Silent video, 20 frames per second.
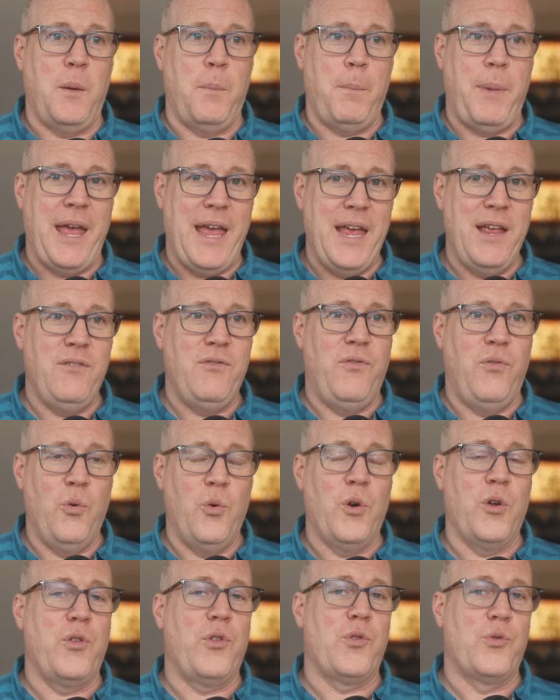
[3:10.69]
paid
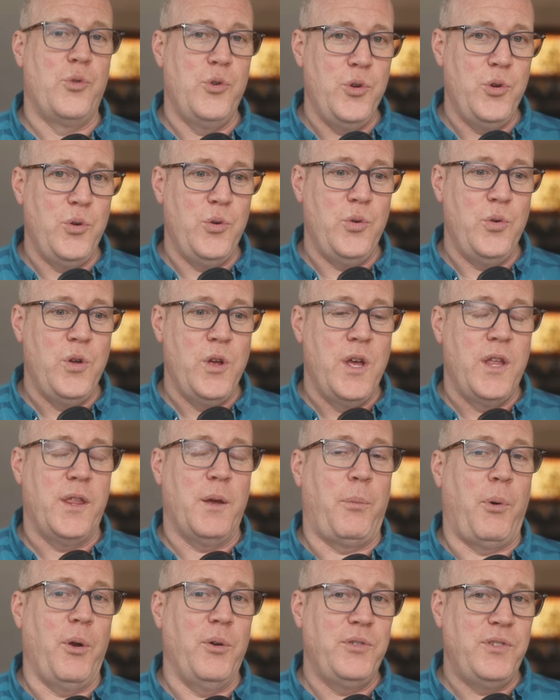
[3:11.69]
for through
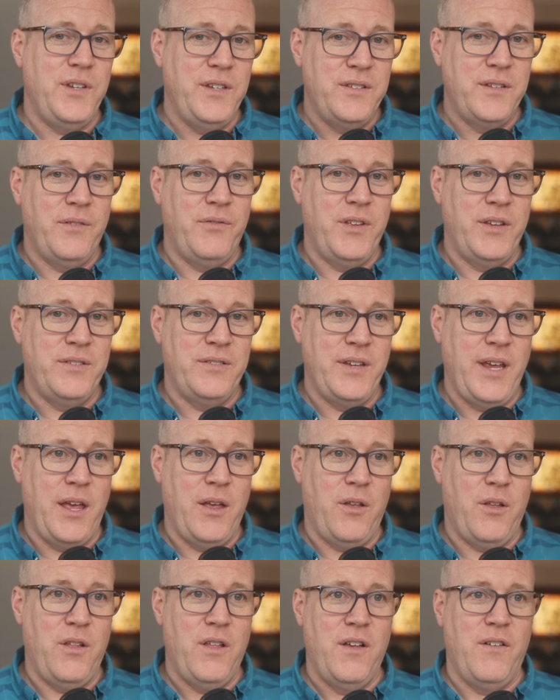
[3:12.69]
the proceeds of the
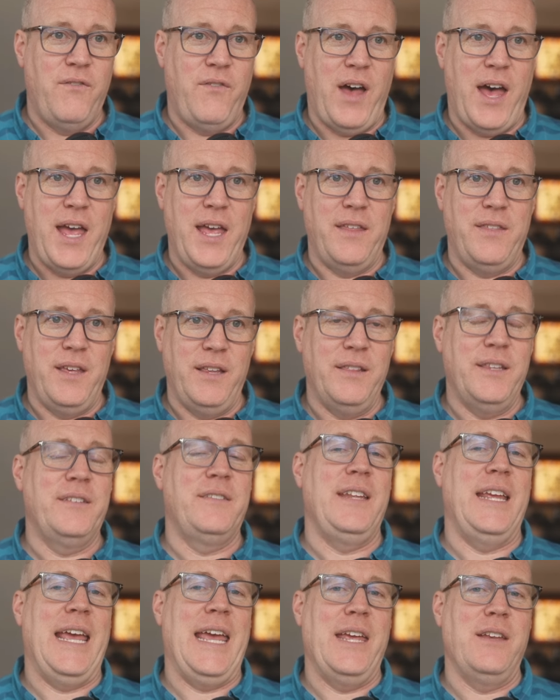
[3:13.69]
sale via the
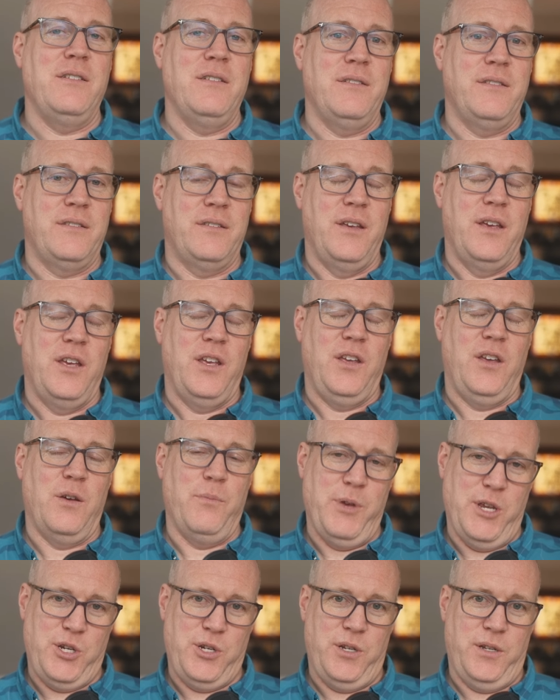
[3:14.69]
listing agent's
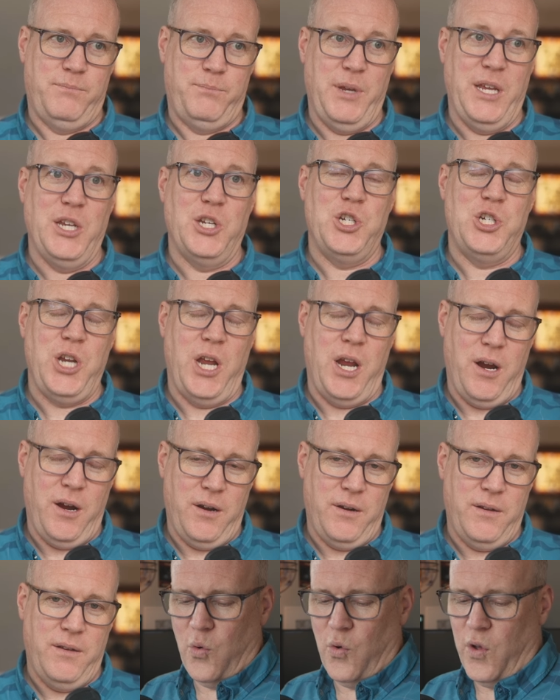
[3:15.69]
commission being
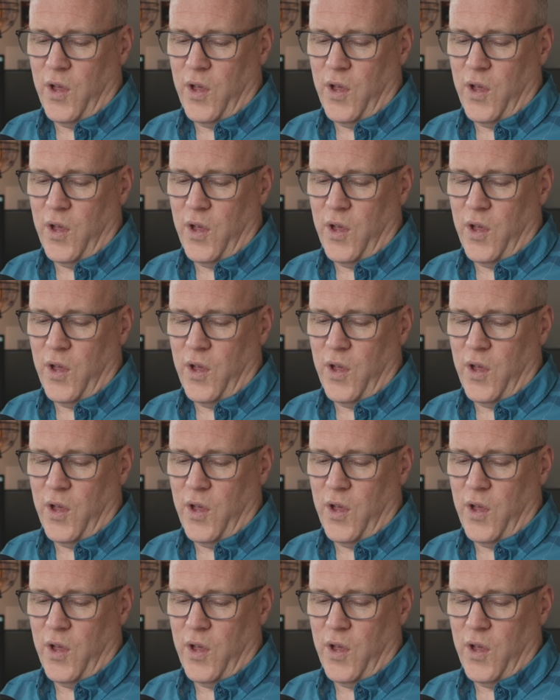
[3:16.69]
shared.